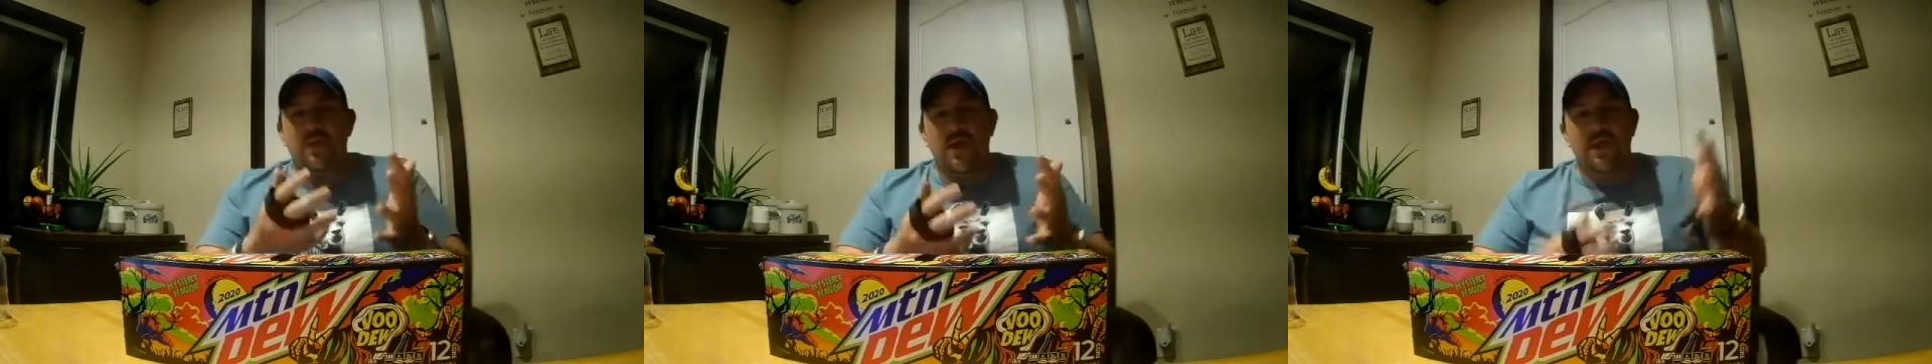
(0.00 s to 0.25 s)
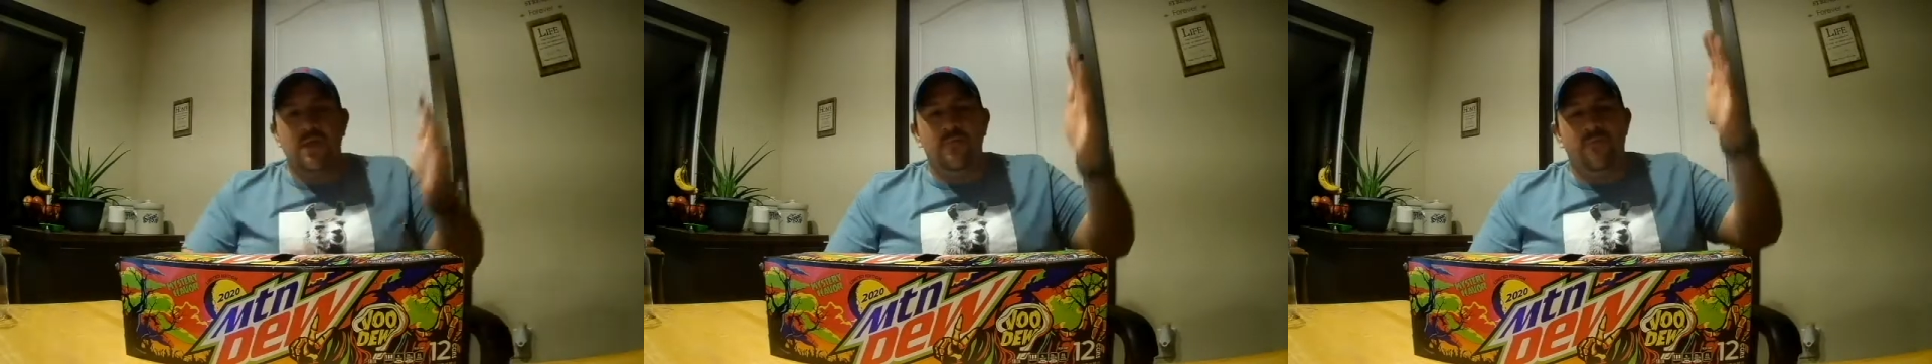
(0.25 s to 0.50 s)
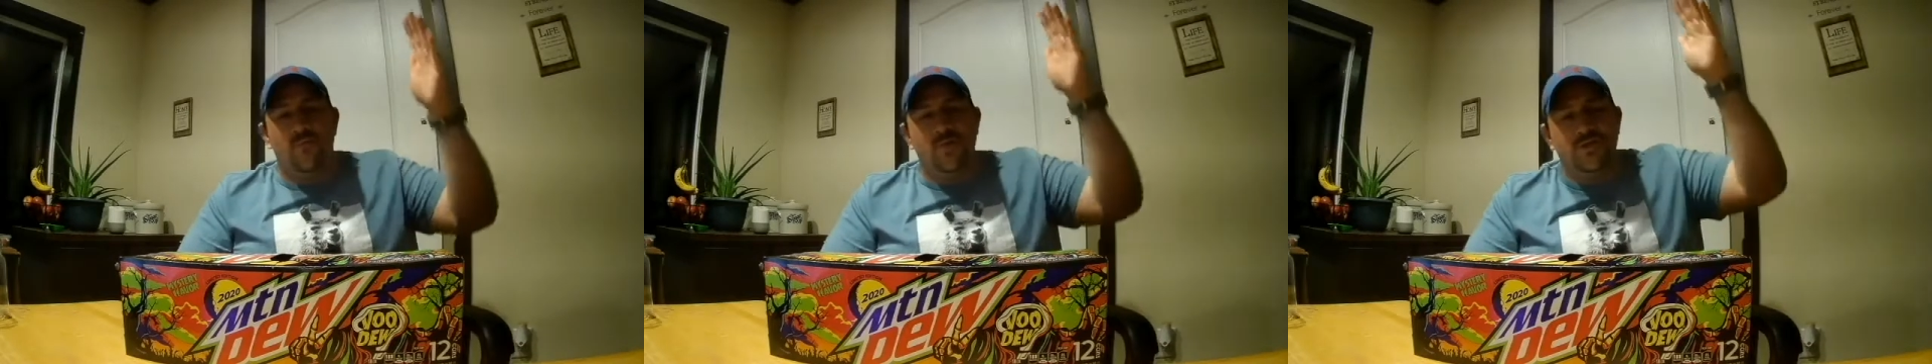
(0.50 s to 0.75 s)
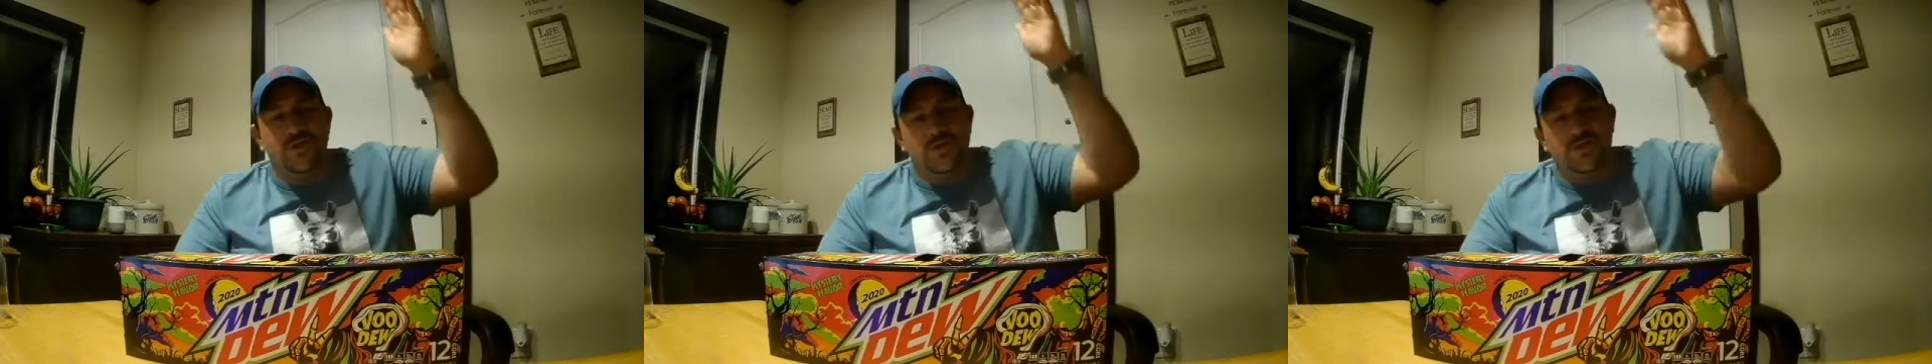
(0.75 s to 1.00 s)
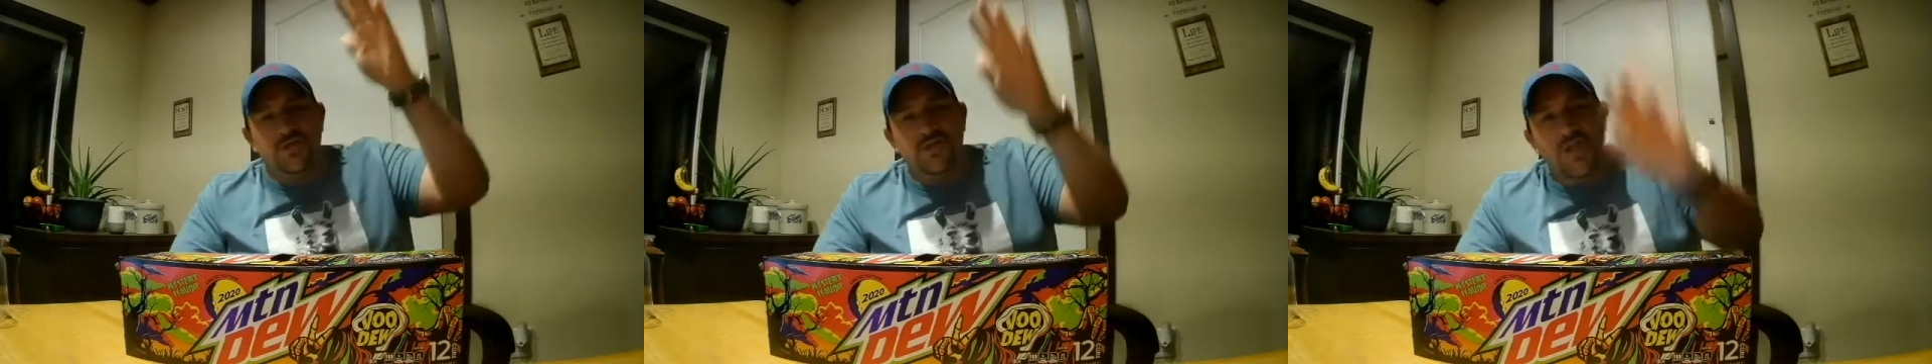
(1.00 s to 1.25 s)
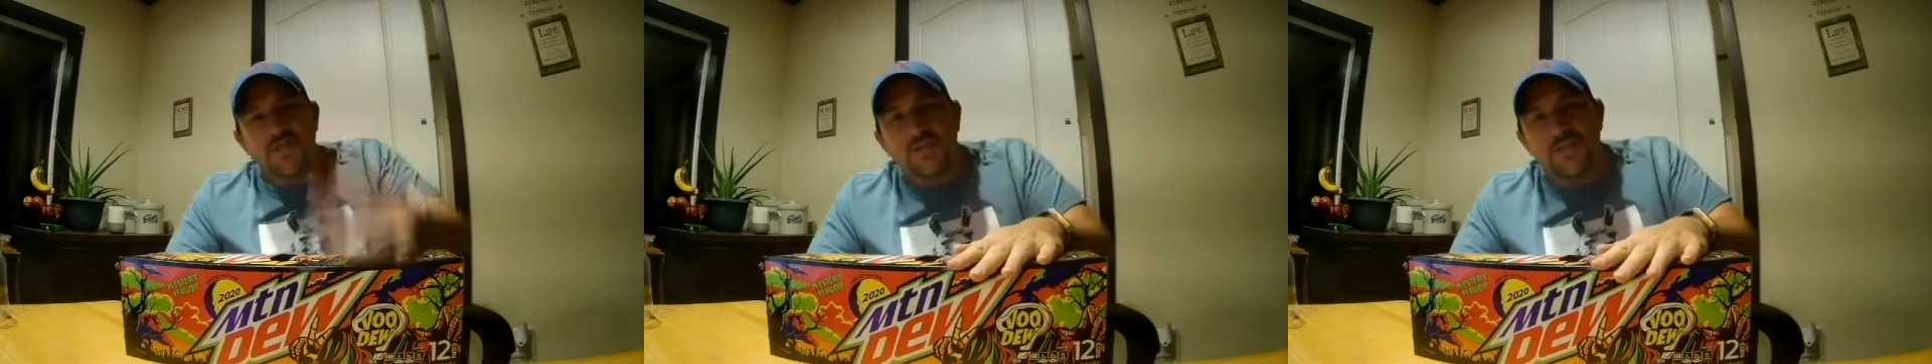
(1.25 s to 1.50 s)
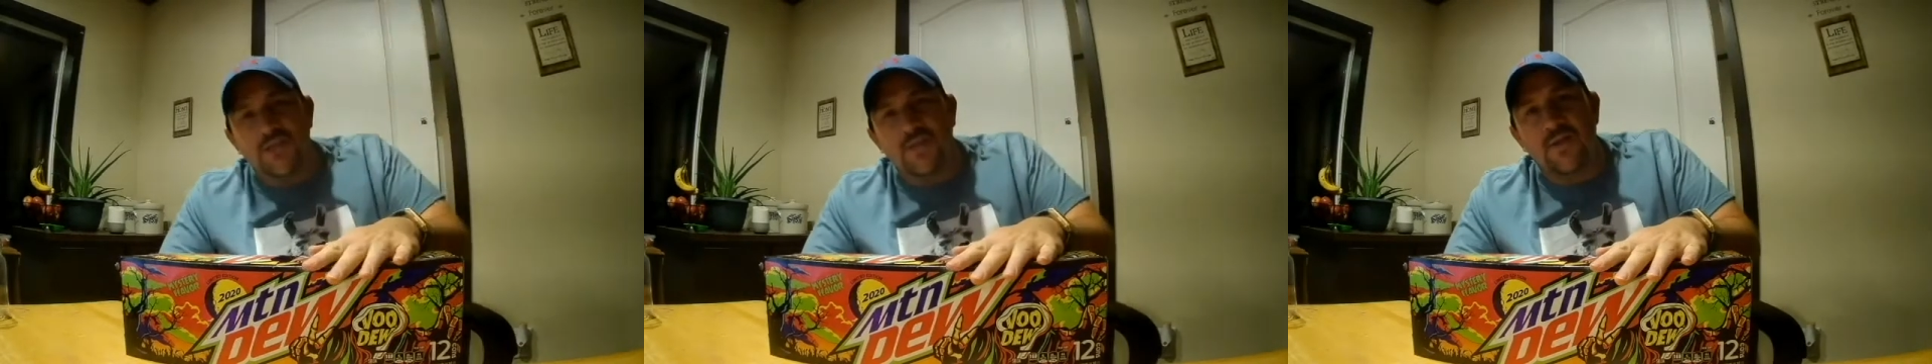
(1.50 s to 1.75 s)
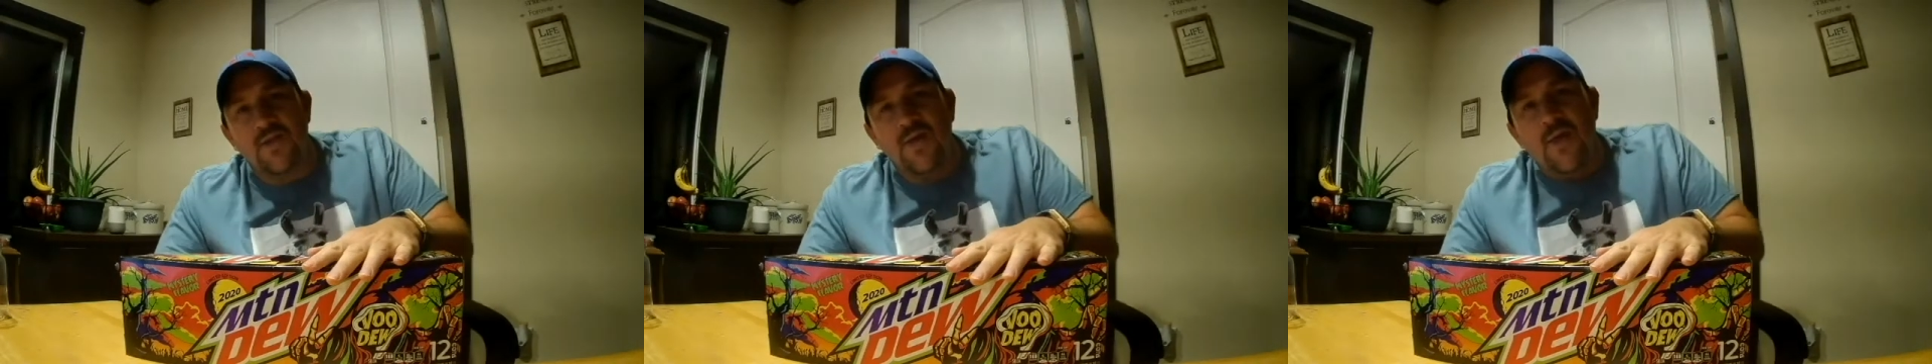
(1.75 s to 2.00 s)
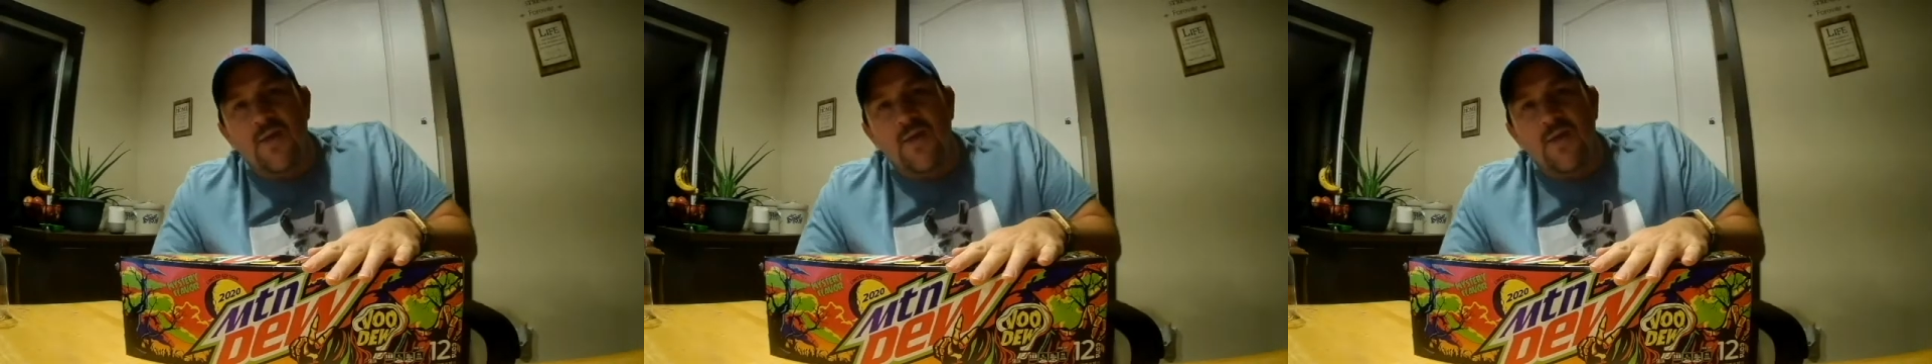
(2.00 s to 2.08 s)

End for suggesting